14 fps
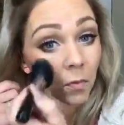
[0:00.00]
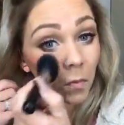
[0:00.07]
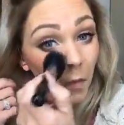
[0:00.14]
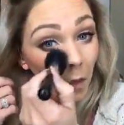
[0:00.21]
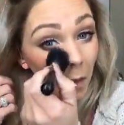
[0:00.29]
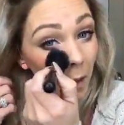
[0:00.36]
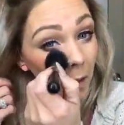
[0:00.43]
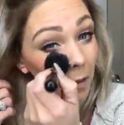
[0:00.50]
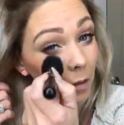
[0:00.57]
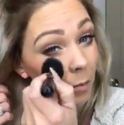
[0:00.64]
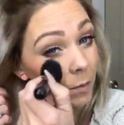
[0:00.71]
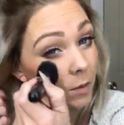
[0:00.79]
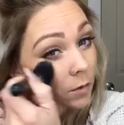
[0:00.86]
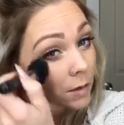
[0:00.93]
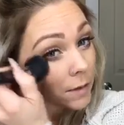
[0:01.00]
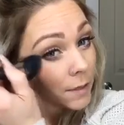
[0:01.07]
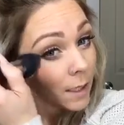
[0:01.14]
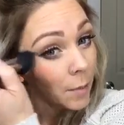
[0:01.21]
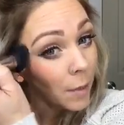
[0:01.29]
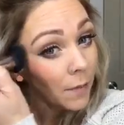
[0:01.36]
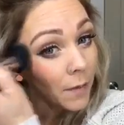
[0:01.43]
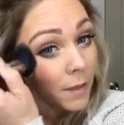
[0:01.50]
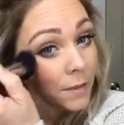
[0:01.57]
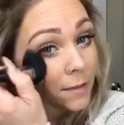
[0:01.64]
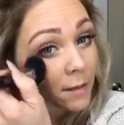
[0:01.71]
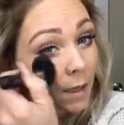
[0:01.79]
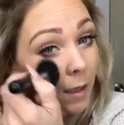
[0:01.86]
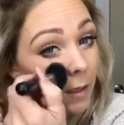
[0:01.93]
Okay, I'm going to do the same on this
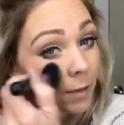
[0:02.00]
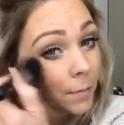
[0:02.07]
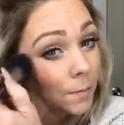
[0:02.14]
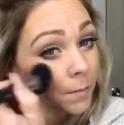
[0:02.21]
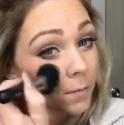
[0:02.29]
side.